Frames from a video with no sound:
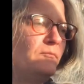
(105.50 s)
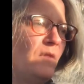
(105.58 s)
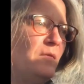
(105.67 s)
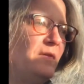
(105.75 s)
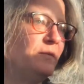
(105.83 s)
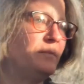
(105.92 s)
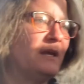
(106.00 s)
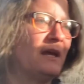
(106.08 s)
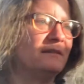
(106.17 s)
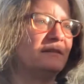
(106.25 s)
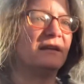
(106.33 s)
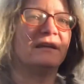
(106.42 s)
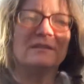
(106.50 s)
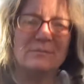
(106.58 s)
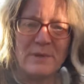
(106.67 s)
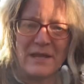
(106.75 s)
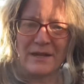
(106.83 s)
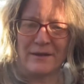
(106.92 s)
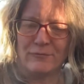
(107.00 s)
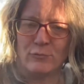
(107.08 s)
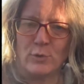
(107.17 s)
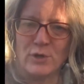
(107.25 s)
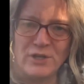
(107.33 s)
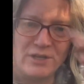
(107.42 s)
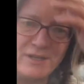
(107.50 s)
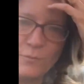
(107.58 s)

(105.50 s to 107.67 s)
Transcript: that because it is made out of wood and it